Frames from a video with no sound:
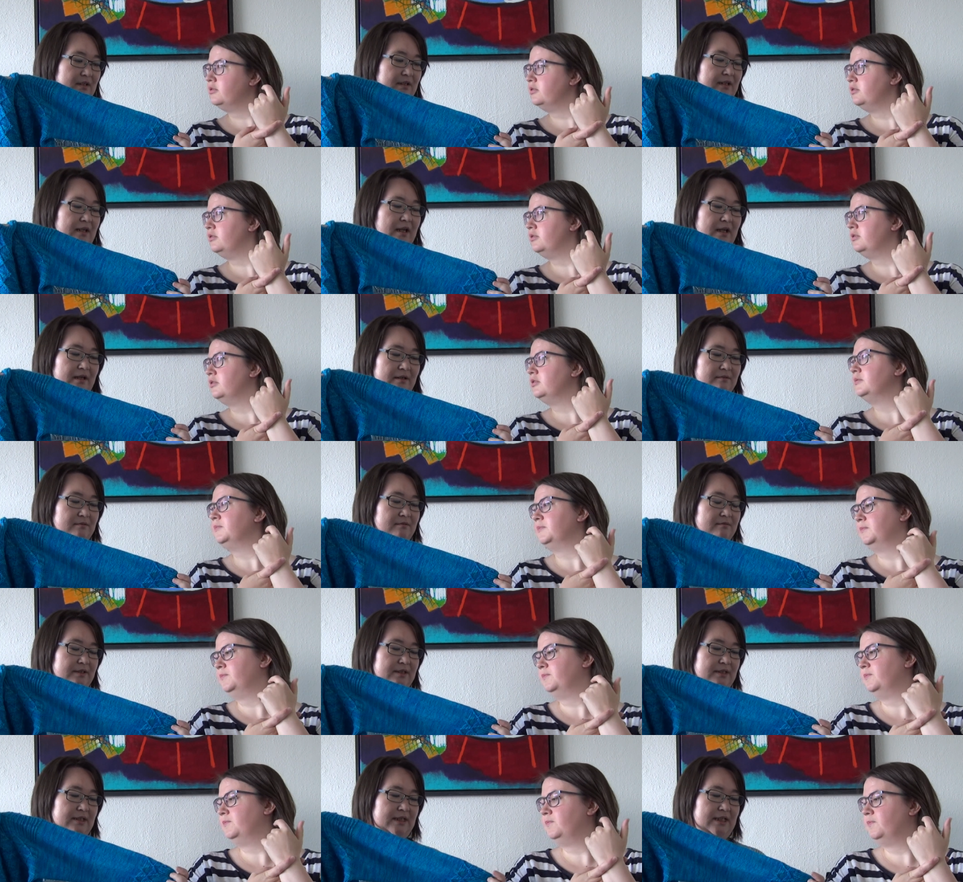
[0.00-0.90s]
Speaker 1: Yeah,
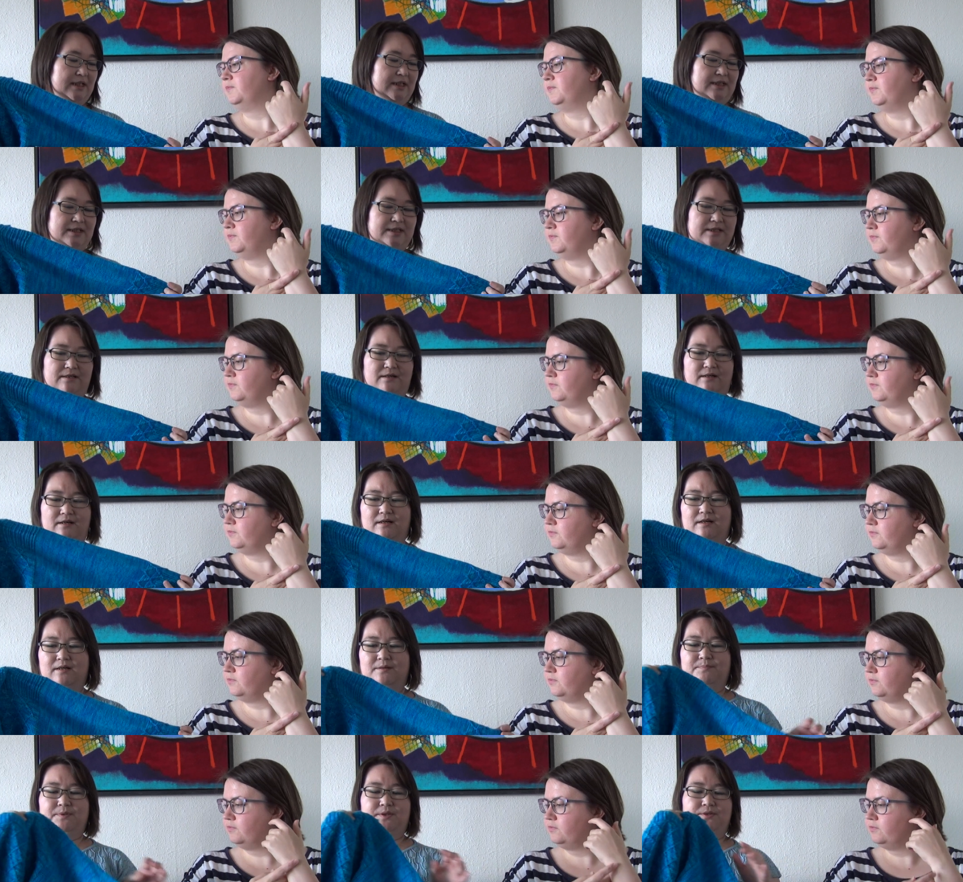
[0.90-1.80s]
these
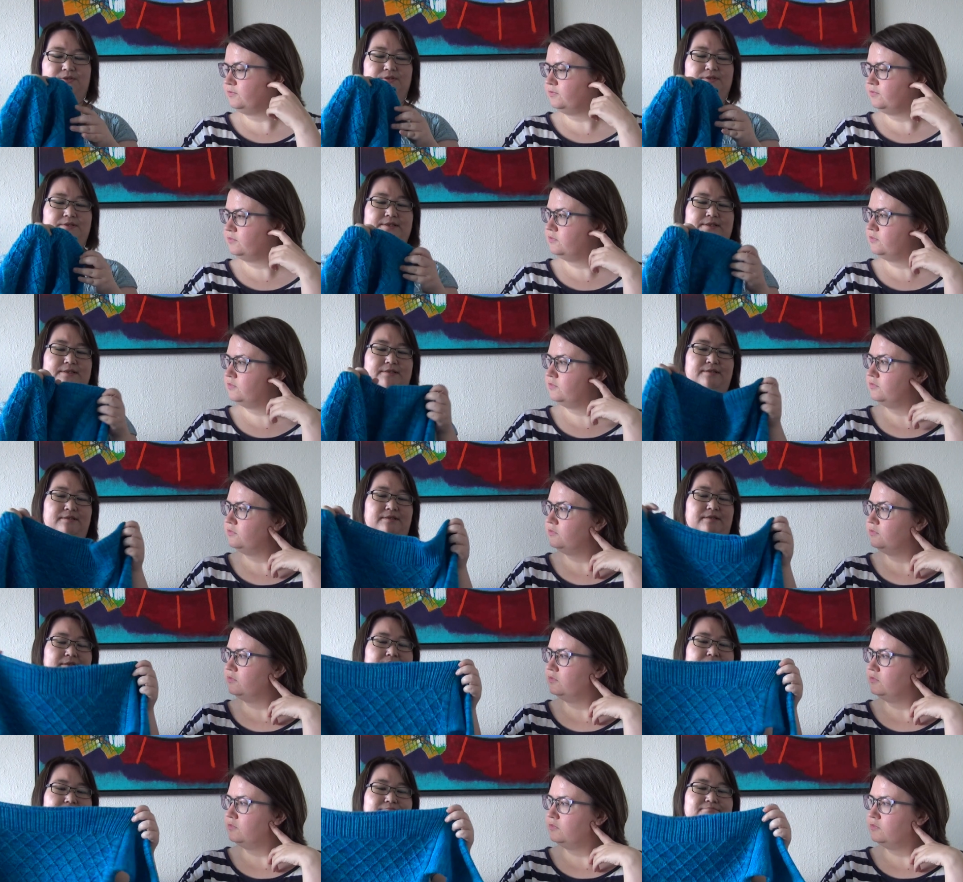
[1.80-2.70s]
are because
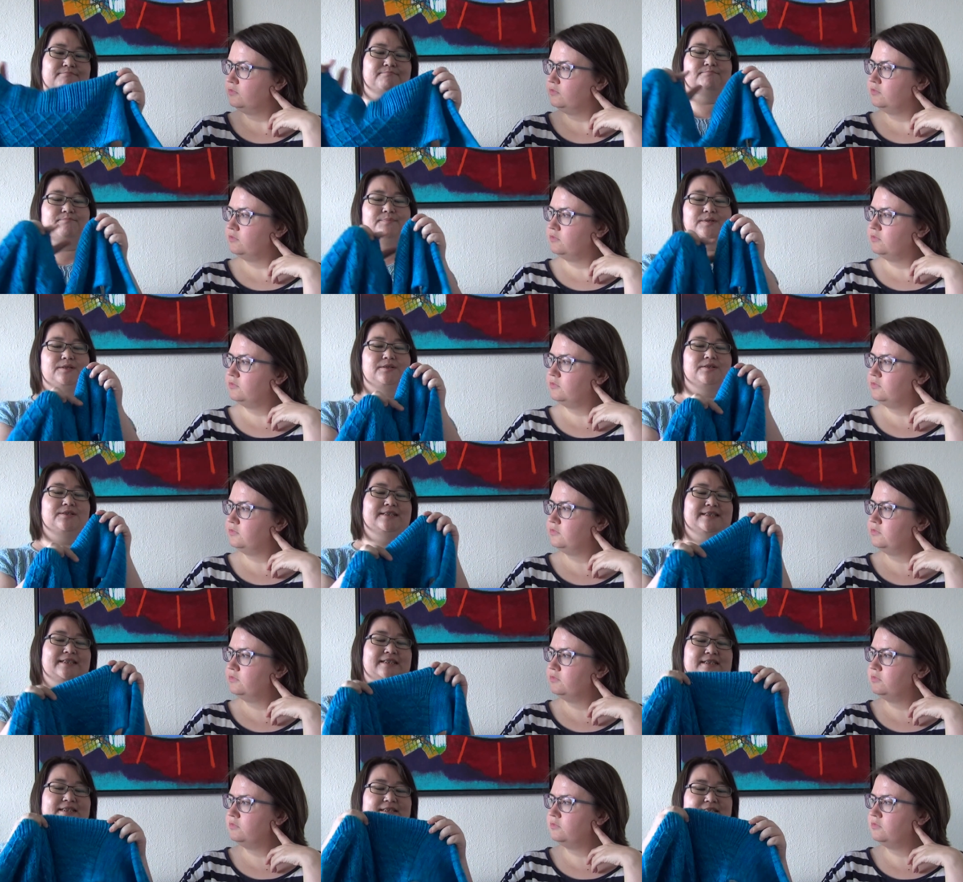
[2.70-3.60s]
because
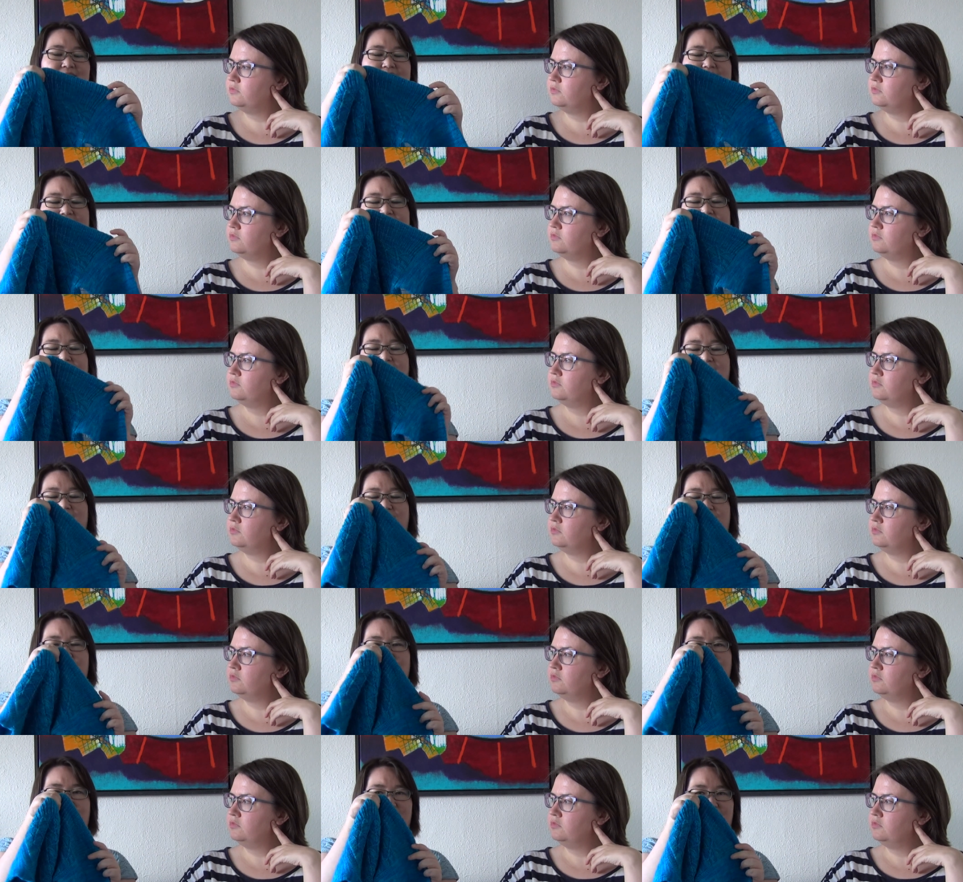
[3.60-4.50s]
it's a saddle
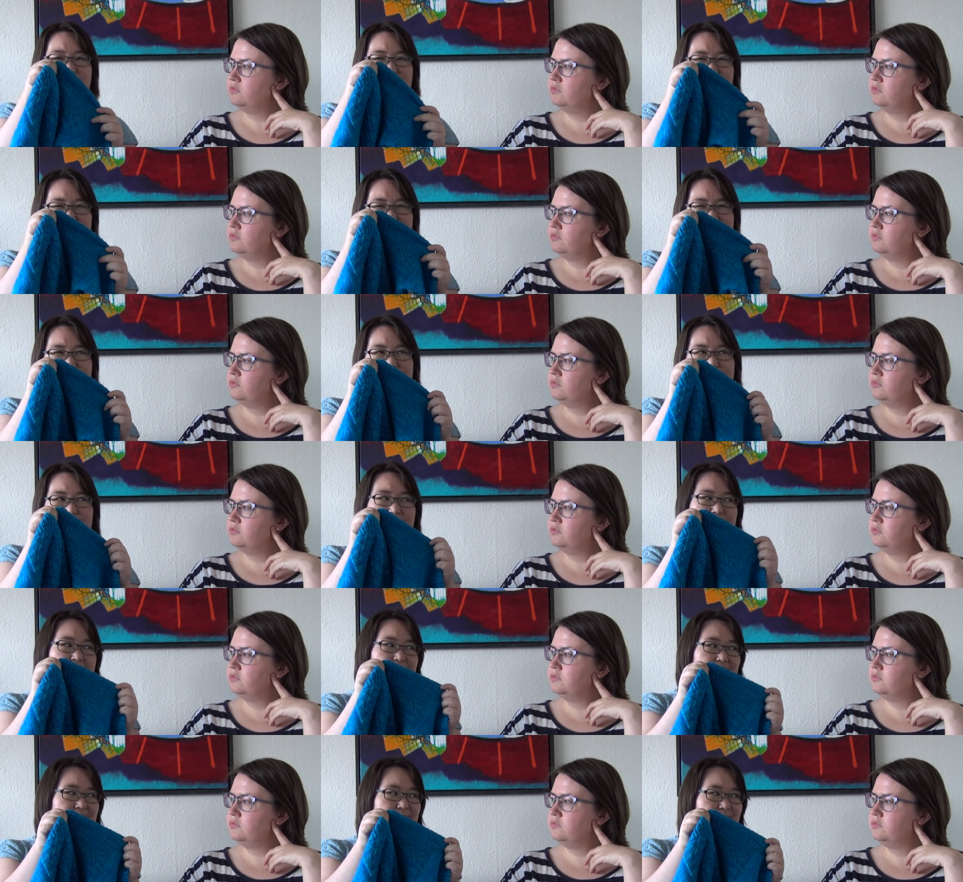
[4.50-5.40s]
shoulderish
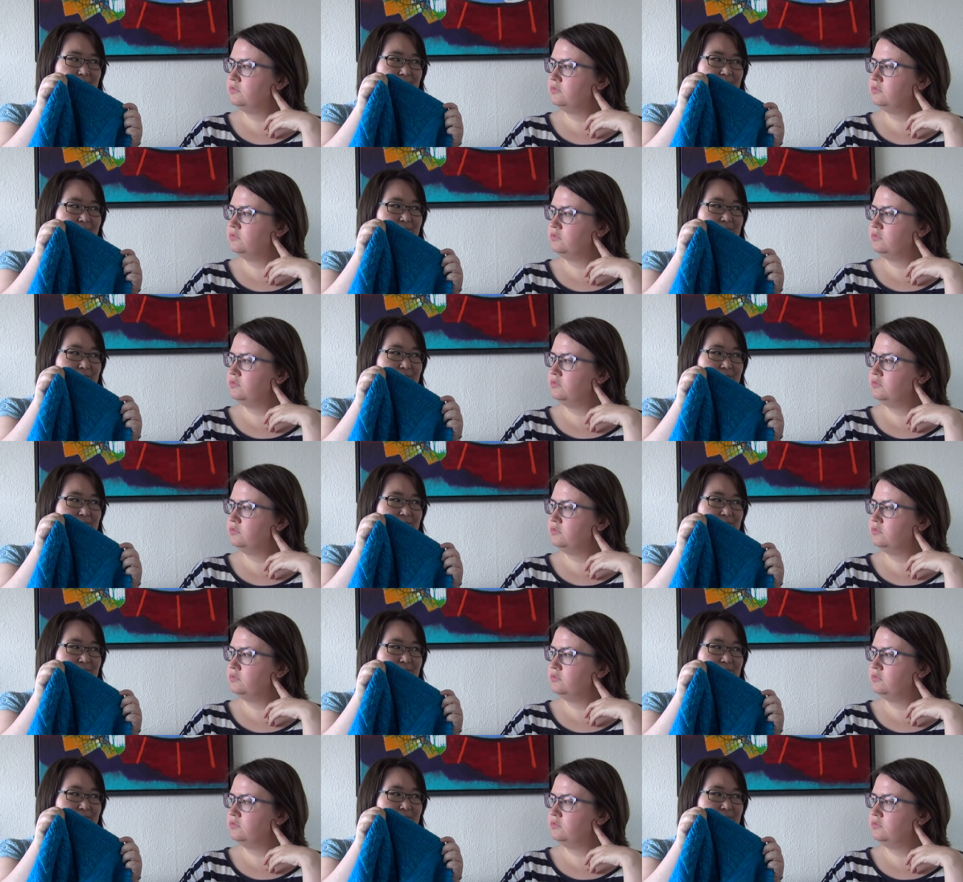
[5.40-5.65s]
type.